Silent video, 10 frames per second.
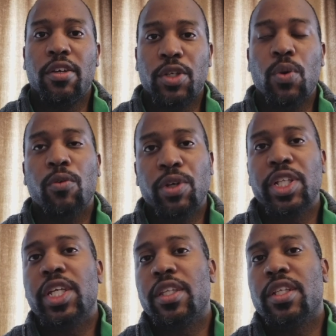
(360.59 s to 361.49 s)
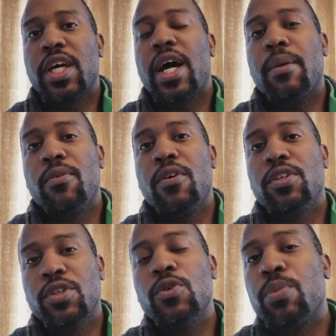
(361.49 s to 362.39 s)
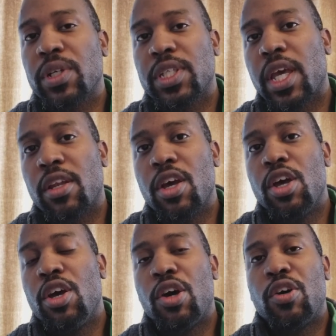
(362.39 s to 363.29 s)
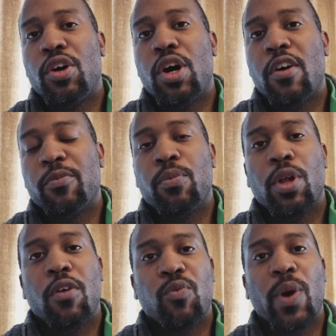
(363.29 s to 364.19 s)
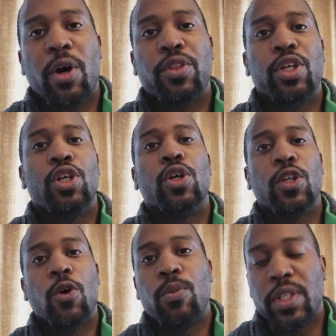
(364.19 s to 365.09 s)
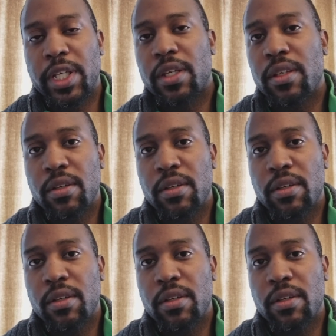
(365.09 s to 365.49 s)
you are really in the top 2% of wealth globally.